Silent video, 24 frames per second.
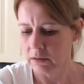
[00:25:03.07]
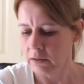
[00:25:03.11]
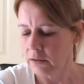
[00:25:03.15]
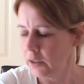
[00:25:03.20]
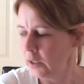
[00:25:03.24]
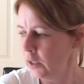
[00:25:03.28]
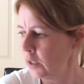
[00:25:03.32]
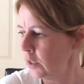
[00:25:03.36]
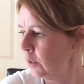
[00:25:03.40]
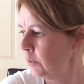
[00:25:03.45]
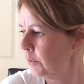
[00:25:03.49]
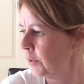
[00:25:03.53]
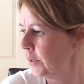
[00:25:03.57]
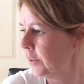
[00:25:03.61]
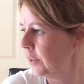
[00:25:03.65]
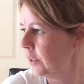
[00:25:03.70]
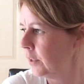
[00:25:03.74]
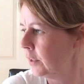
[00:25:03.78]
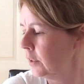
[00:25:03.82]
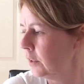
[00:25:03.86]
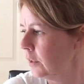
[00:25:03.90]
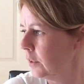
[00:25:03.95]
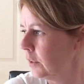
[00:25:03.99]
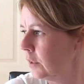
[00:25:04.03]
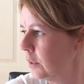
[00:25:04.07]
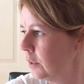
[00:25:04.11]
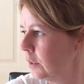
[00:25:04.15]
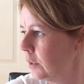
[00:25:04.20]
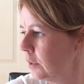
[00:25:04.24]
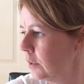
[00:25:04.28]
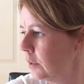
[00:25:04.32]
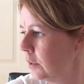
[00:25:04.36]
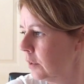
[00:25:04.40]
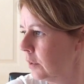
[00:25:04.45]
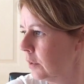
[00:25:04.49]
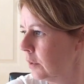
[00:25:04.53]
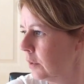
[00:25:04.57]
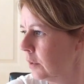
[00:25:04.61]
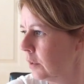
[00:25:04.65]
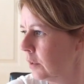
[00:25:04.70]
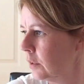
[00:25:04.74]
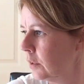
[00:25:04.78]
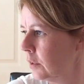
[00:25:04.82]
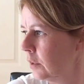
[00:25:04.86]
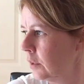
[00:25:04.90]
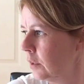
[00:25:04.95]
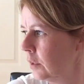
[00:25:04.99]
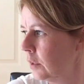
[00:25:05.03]
No, I think
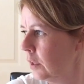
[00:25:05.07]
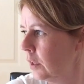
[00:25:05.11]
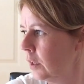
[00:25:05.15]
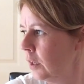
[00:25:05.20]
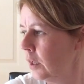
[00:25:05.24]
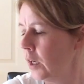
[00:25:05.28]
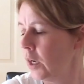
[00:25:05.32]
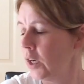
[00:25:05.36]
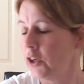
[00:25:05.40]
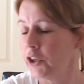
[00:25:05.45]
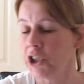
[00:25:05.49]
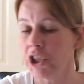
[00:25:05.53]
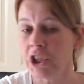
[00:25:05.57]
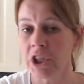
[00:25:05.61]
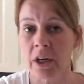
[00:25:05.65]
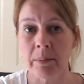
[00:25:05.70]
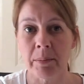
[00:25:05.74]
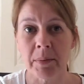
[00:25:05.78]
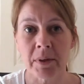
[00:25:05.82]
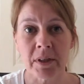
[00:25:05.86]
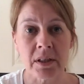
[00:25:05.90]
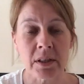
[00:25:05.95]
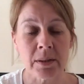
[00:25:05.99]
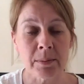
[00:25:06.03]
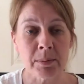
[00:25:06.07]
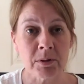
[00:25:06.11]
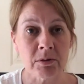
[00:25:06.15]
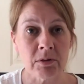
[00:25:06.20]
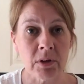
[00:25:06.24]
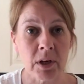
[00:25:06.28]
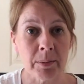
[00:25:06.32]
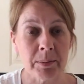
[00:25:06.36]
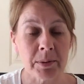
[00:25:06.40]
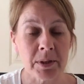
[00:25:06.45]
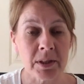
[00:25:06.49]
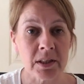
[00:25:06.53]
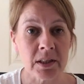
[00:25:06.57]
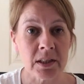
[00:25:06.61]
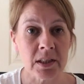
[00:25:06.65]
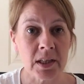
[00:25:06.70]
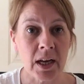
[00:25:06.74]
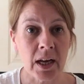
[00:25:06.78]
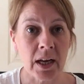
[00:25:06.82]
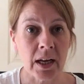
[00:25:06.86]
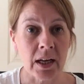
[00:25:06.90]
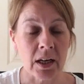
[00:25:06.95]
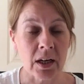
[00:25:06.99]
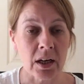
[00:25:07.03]
I checked my subscribers
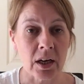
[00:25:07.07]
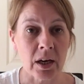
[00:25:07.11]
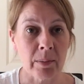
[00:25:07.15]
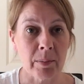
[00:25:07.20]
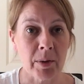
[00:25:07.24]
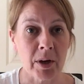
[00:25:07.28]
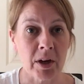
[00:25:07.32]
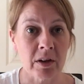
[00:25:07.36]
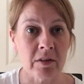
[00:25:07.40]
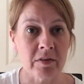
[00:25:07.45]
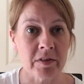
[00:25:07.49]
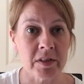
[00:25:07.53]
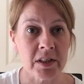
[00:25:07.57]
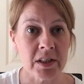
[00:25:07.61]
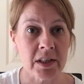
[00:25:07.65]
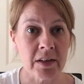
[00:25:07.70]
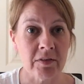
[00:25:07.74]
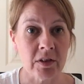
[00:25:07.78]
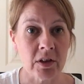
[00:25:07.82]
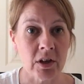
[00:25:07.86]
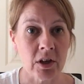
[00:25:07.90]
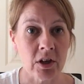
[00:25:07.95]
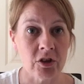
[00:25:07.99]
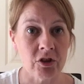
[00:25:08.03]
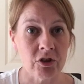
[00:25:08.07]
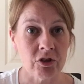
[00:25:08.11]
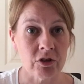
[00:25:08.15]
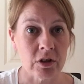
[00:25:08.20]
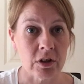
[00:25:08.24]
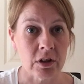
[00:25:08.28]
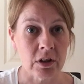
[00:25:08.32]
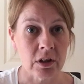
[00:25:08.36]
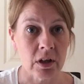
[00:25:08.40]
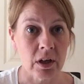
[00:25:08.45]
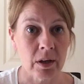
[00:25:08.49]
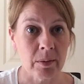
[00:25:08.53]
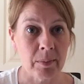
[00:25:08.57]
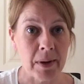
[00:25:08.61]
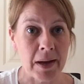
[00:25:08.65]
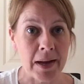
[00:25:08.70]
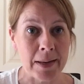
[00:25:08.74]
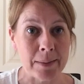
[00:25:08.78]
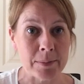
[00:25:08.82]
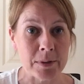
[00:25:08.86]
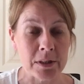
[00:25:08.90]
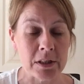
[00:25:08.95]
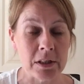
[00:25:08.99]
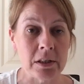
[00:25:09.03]
today and I'm over 700. I'm
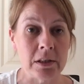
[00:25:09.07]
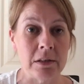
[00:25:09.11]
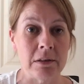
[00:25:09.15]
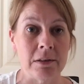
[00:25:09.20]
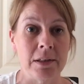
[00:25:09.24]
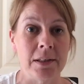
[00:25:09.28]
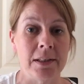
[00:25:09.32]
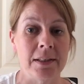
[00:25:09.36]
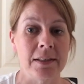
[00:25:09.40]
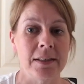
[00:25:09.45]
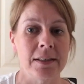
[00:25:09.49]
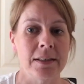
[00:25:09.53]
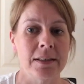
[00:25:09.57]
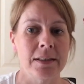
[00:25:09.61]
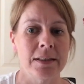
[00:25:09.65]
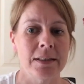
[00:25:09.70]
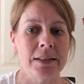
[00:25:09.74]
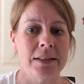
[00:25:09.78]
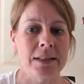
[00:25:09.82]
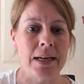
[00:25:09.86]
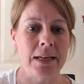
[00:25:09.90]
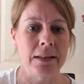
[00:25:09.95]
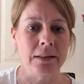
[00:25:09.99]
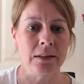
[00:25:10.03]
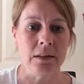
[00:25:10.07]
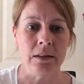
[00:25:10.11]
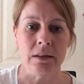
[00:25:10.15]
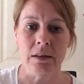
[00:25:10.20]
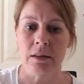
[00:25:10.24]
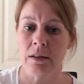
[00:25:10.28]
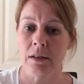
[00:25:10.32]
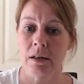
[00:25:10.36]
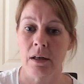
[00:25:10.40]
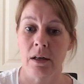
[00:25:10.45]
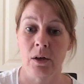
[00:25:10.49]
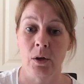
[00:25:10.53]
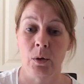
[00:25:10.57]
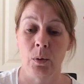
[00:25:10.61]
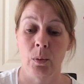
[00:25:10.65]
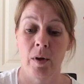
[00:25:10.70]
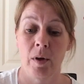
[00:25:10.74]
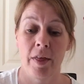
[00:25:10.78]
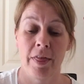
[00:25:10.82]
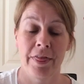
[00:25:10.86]
absolutely staggered though.